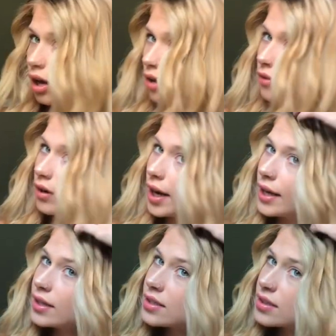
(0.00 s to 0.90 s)

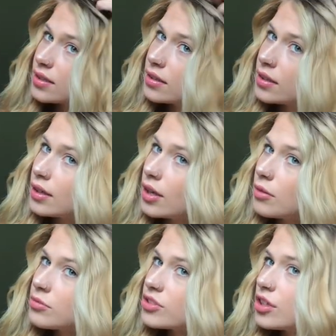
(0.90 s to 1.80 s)
Alright,
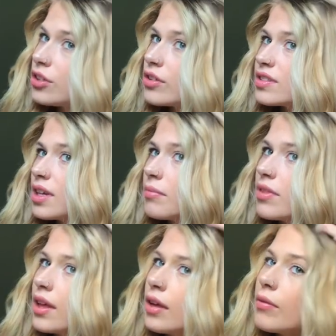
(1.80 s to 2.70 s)
now I'm just going to do the same
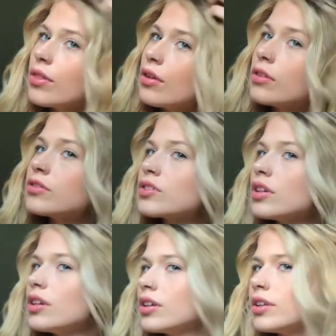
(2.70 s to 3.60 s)
thing with those
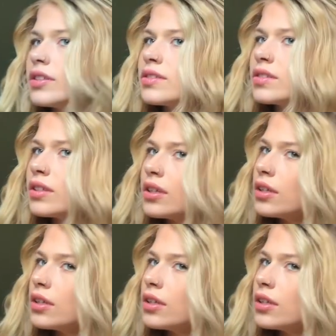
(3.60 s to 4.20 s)
curls.